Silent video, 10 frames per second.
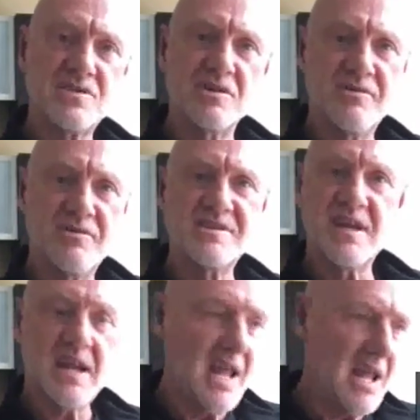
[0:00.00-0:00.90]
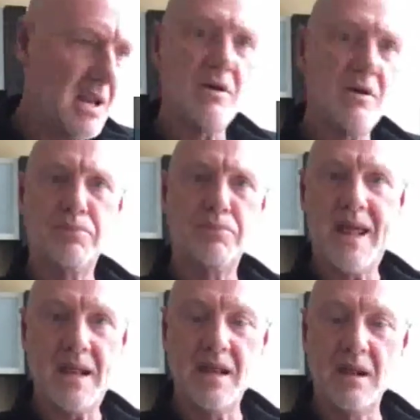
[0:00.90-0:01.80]
ever say to anybody on the
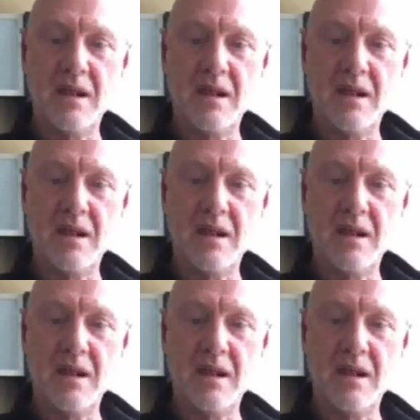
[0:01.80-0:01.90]
planet,